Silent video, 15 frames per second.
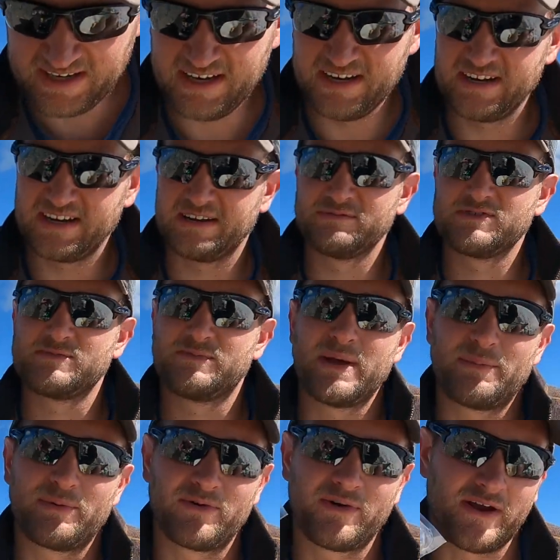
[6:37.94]
Here comes the
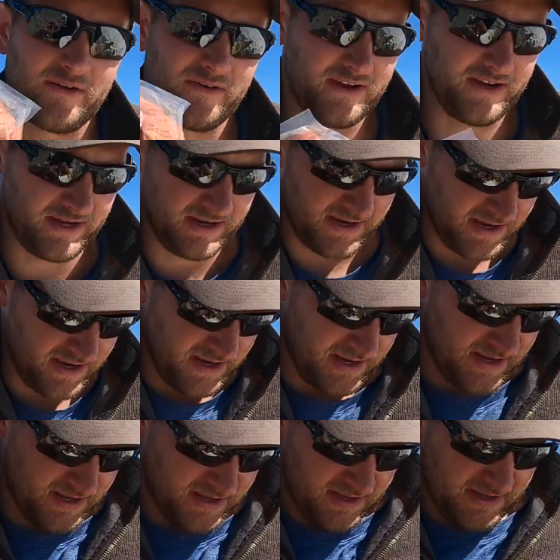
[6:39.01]
pepperoni.
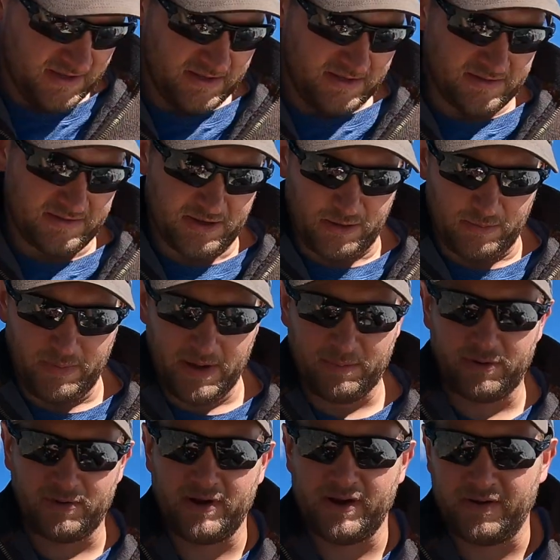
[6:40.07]
Little
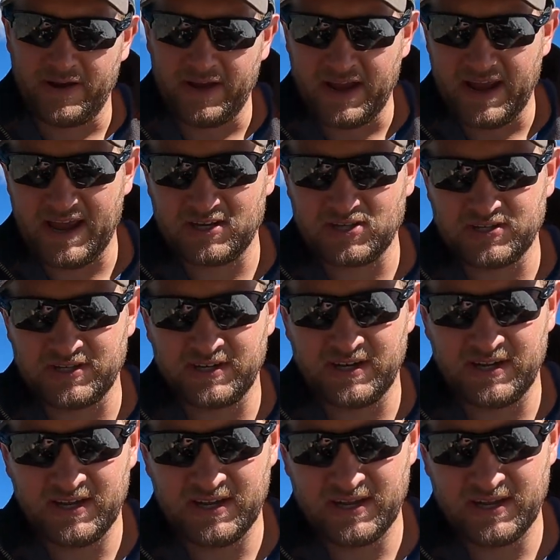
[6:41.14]
pepperoni action.